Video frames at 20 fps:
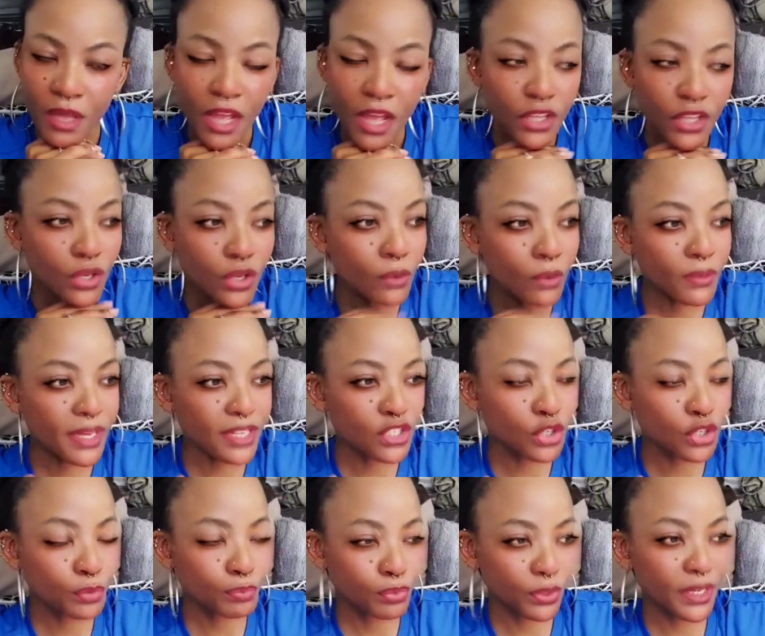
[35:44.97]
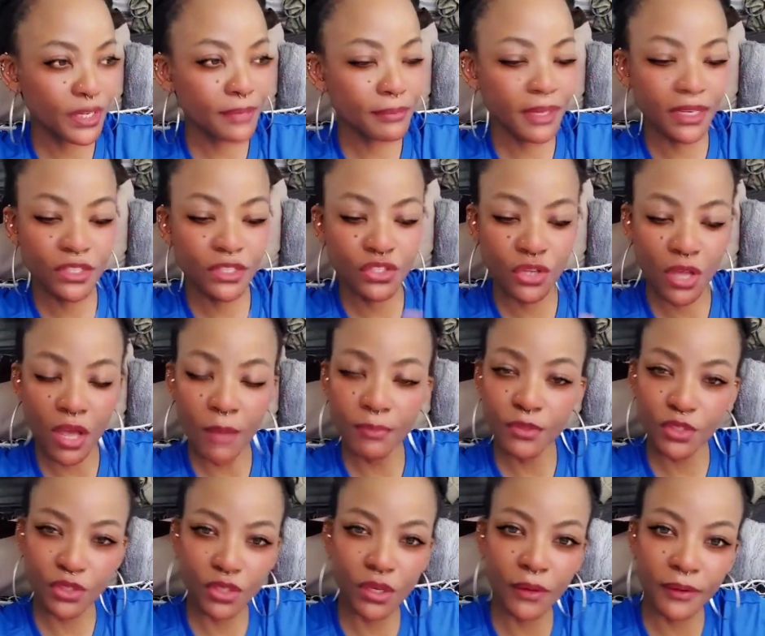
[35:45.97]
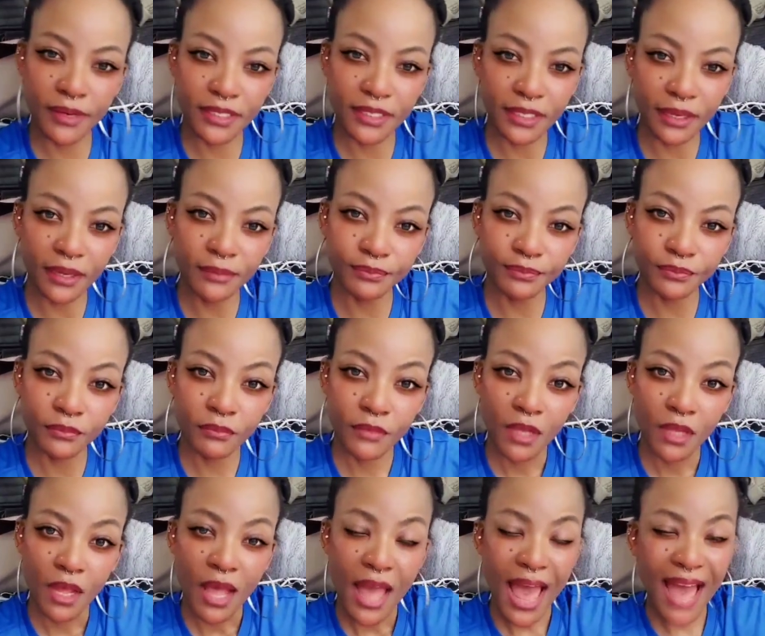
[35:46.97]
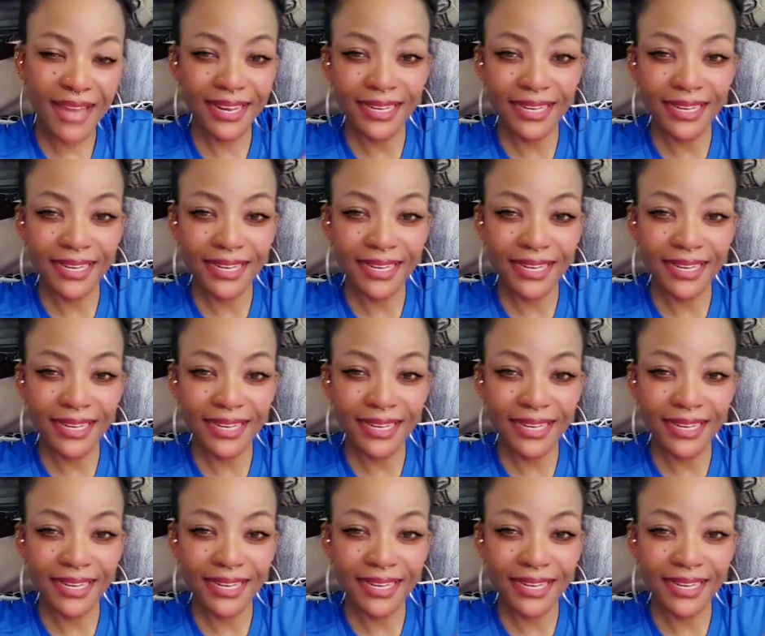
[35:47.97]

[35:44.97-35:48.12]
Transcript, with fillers: You don't get to bully me into obscurity and